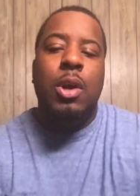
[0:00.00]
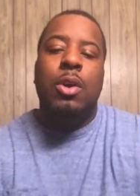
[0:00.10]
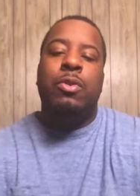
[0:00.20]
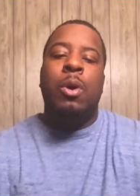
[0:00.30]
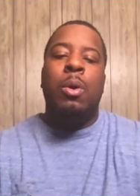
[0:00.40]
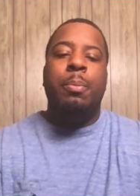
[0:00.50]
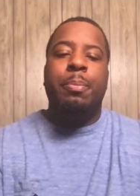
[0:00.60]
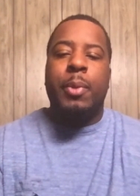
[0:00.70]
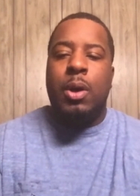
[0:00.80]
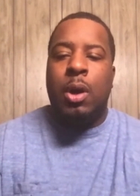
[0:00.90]
So
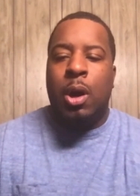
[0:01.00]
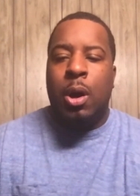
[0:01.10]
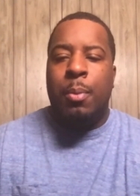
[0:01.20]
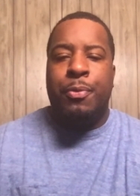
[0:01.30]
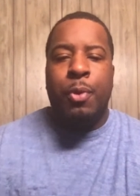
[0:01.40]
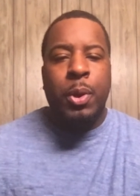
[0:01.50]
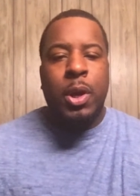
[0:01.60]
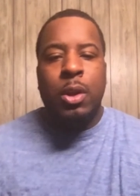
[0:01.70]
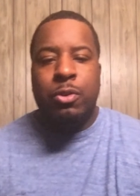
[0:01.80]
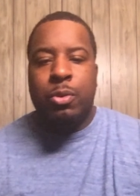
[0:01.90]
uh, before we get
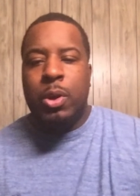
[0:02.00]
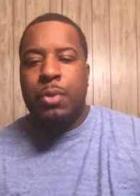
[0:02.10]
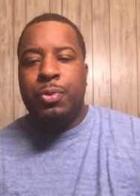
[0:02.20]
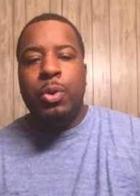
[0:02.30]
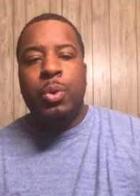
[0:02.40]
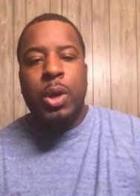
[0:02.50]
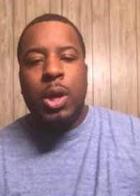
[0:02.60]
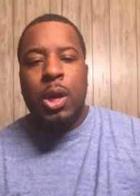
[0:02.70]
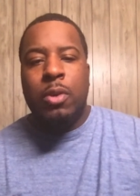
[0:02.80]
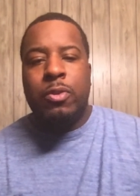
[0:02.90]
into it, if you're new
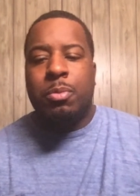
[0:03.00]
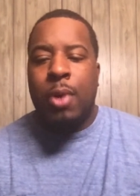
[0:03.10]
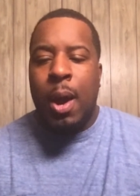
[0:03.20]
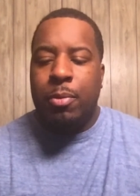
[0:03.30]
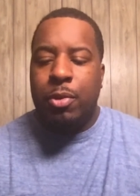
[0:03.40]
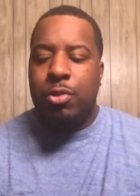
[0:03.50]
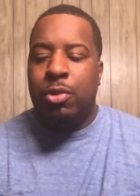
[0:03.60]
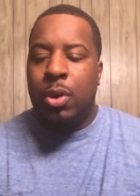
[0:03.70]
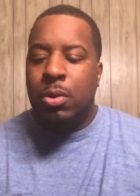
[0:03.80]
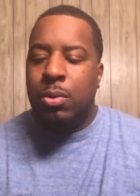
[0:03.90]
here, subscribe to the
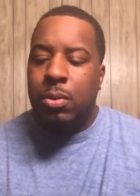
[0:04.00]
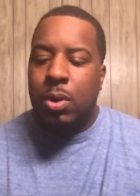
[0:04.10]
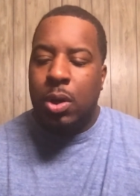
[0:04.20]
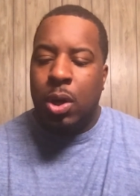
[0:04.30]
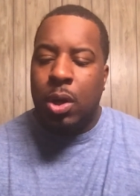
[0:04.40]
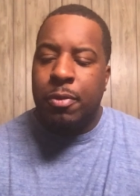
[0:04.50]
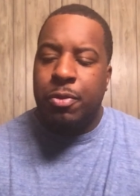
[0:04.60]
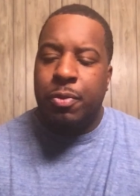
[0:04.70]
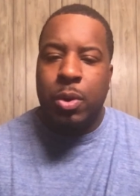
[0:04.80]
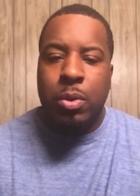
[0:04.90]
channel, uh, give this
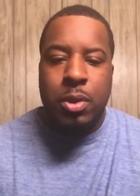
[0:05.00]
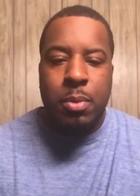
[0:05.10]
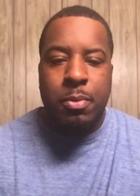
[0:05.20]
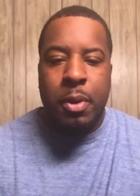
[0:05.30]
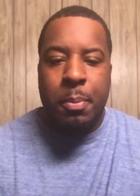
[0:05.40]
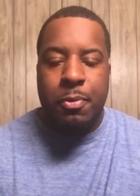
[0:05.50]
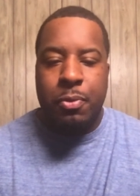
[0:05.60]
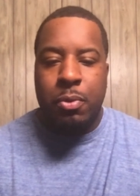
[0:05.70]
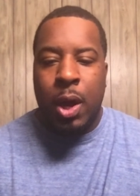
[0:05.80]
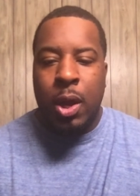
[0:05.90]
video a thumbs up if you
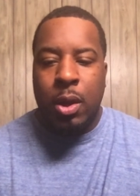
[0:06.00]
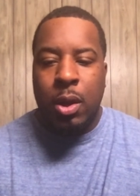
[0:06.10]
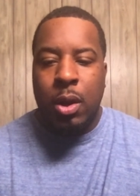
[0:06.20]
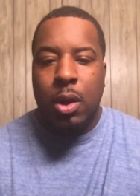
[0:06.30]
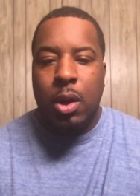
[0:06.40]
like it,